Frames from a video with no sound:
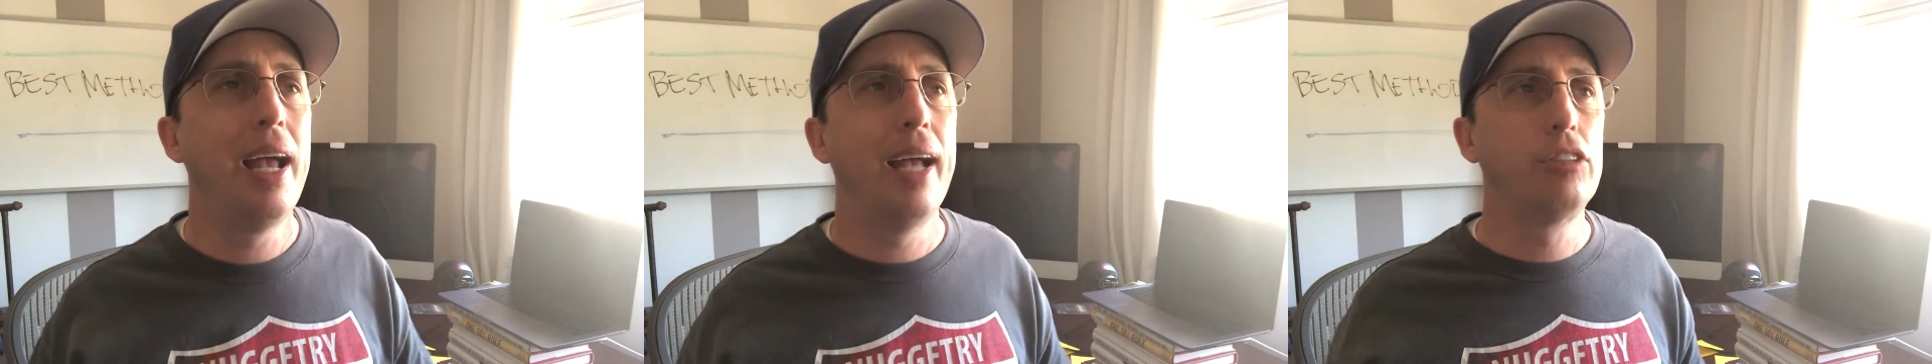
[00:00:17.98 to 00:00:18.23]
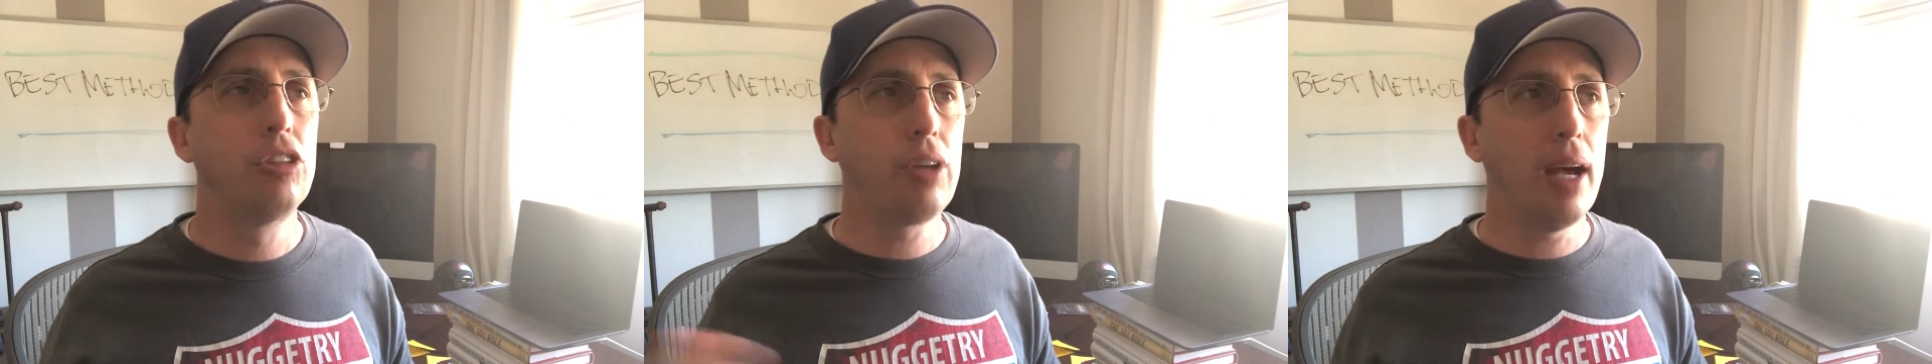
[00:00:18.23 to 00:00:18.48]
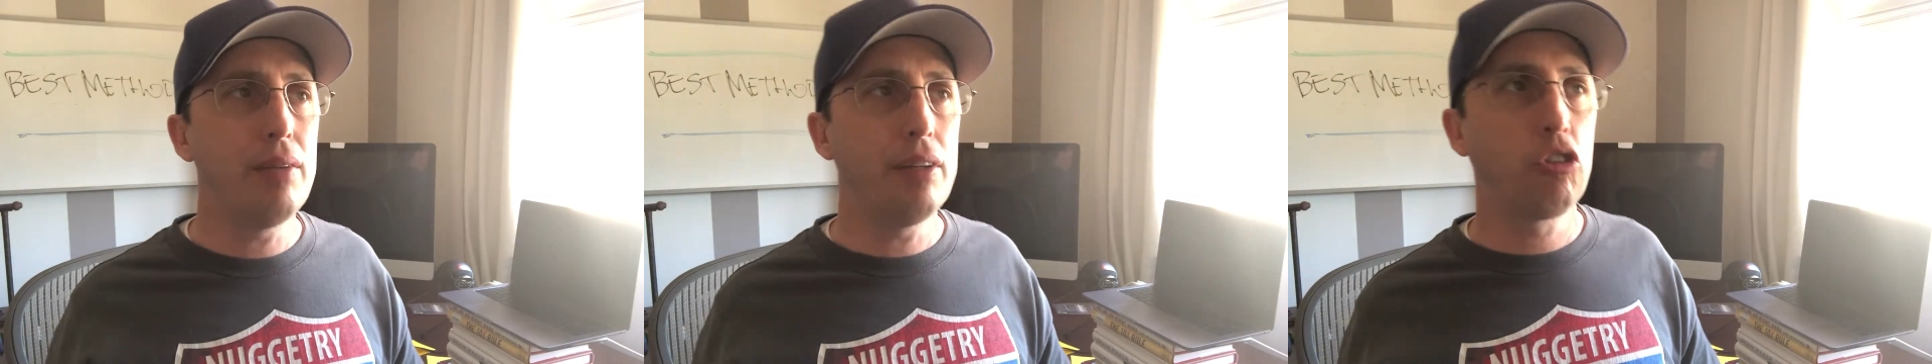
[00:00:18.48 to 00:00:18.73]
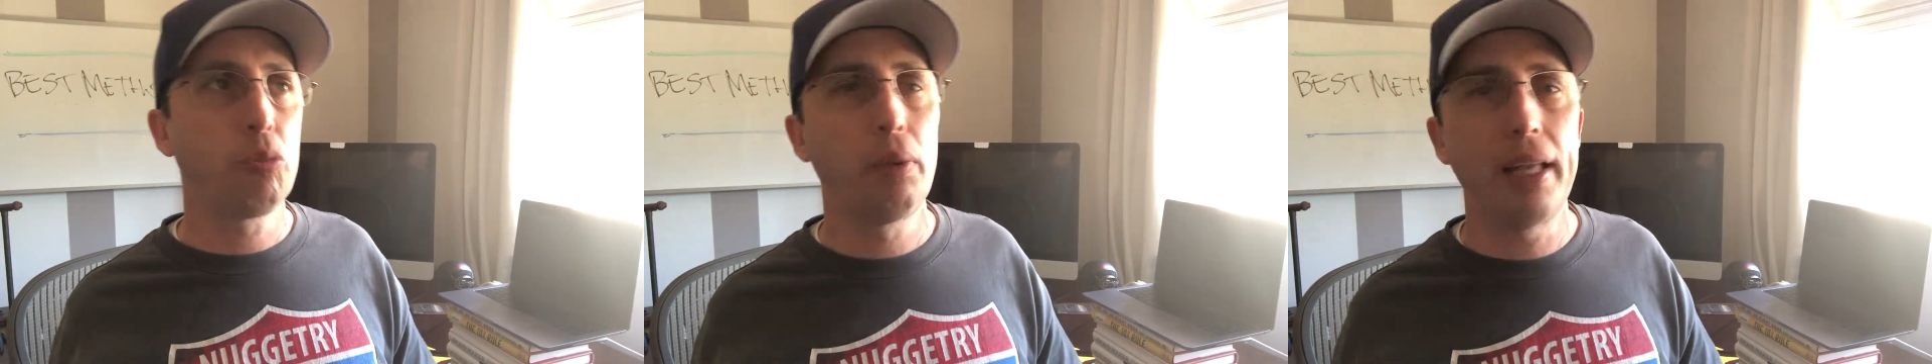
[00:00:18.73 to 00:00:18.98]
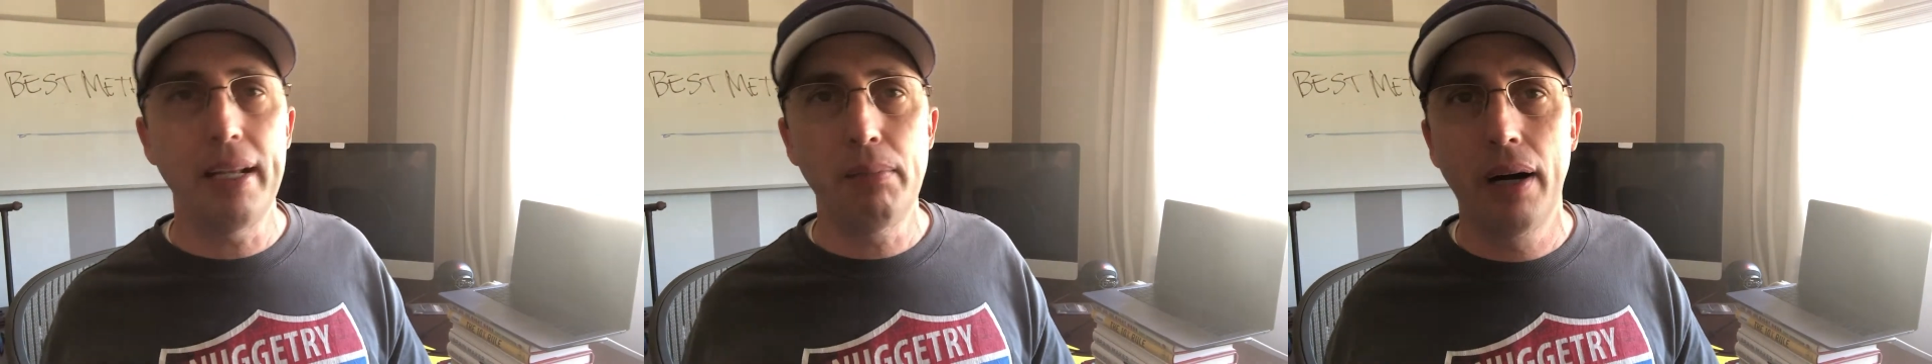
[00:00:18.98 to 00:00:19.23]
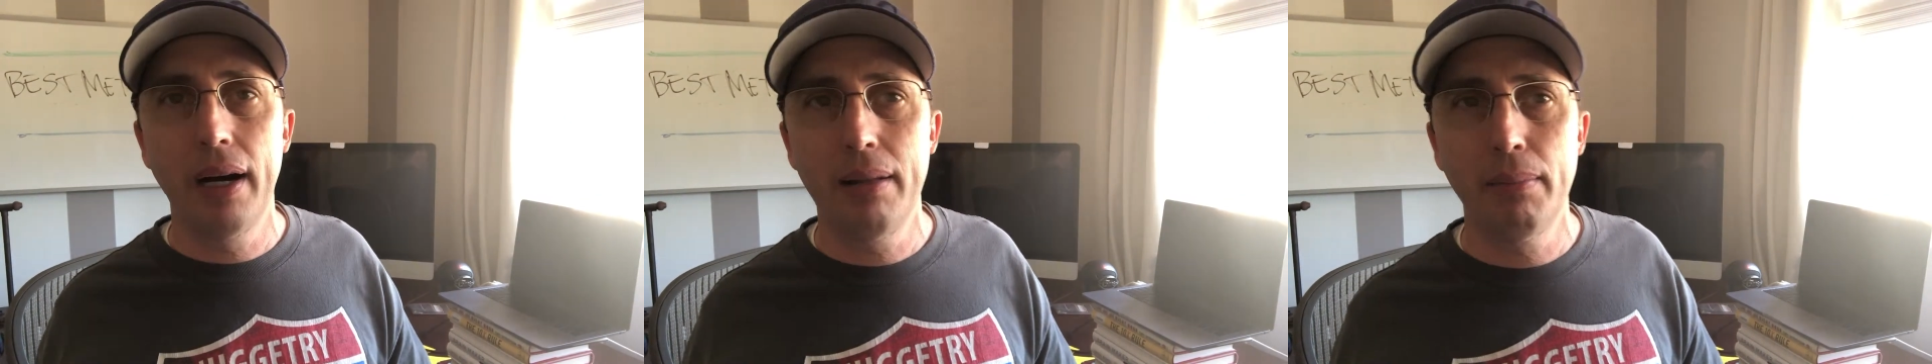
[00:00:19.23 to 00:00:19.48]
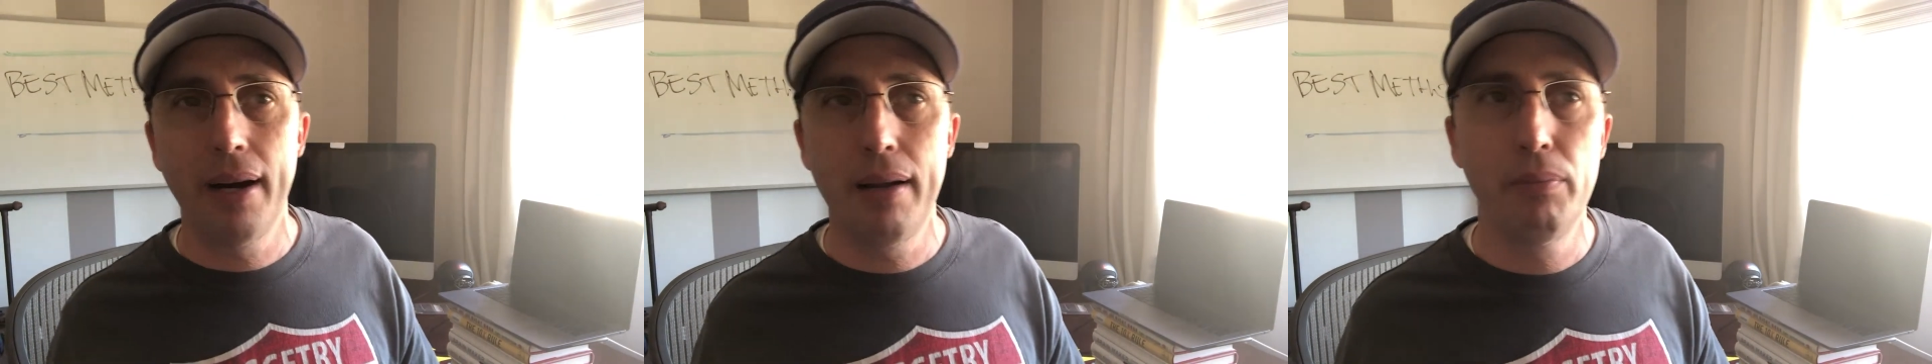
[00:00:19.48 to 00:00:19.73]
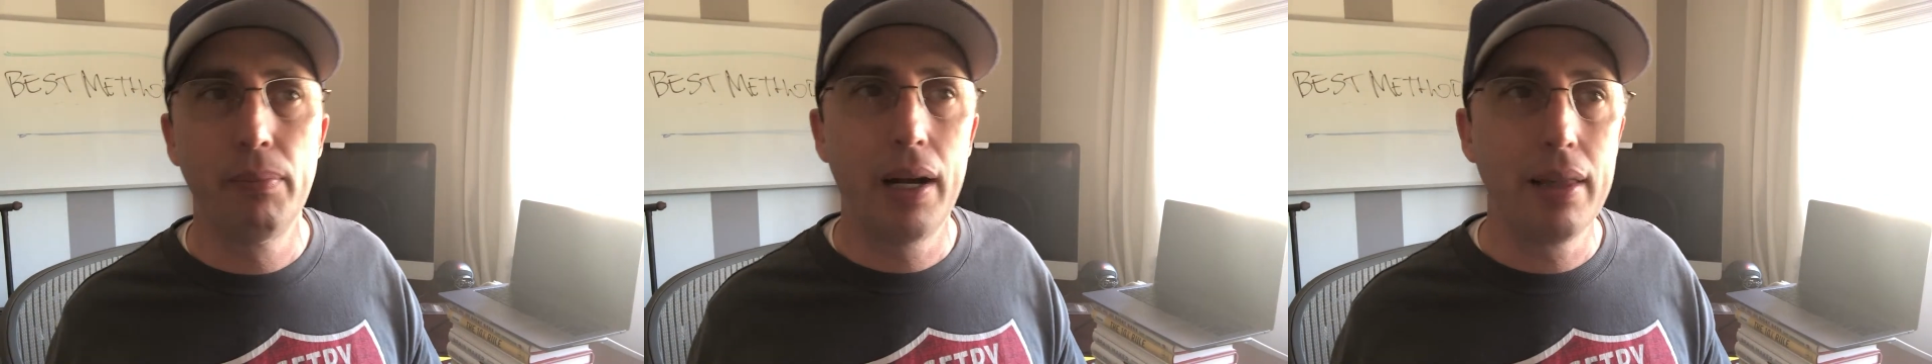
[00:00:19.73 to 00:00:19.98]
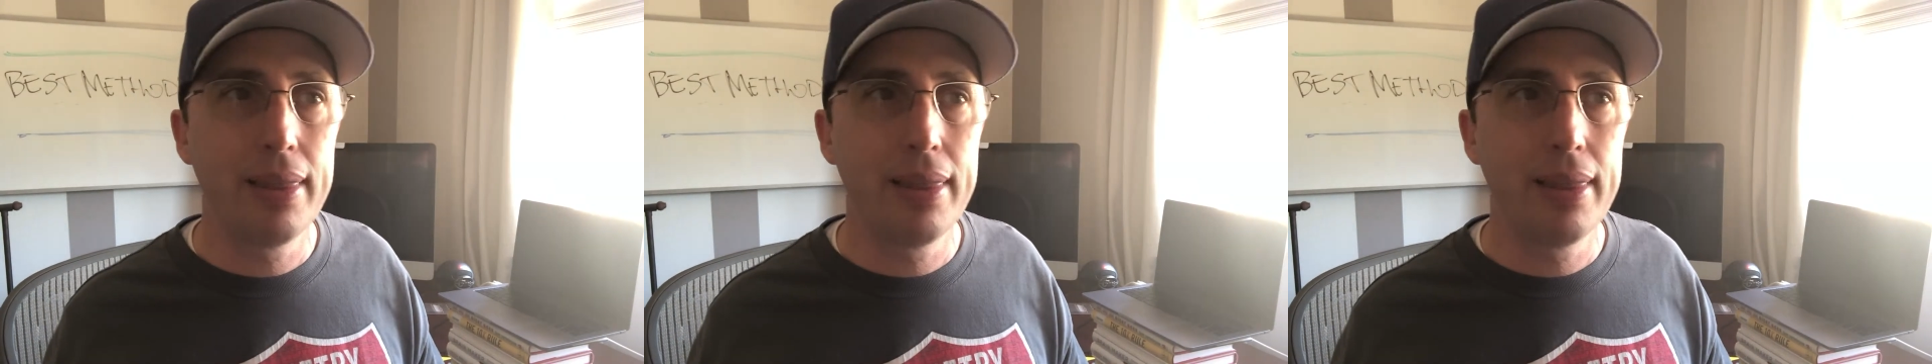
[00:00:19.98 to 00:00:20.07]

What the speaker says: and just kind of explain my